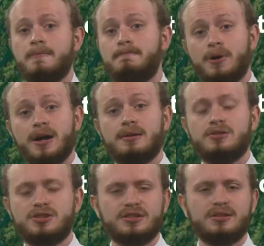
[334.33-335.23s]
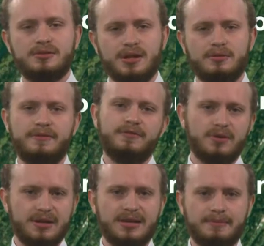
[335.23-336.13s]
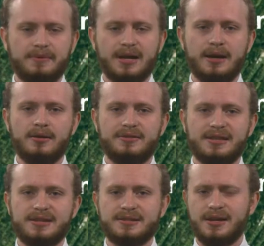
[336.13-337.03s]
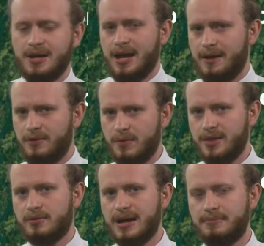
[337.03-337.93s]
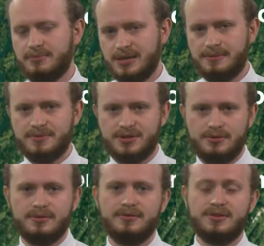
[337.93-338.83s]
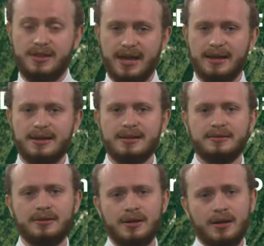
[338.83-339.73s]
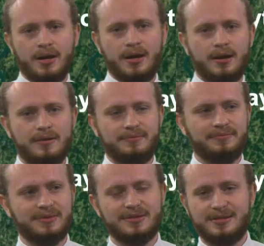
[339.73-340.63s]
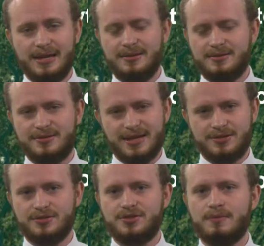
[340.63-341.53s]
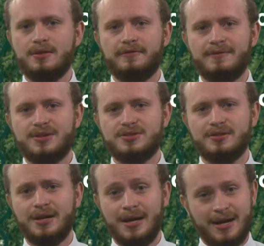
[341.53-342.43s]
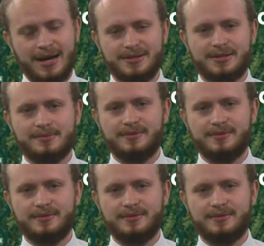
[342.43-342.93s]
but just, if you want to keep an eye on things, have a weather app, keep in tune to that, and stay tuned to the weather information as it comes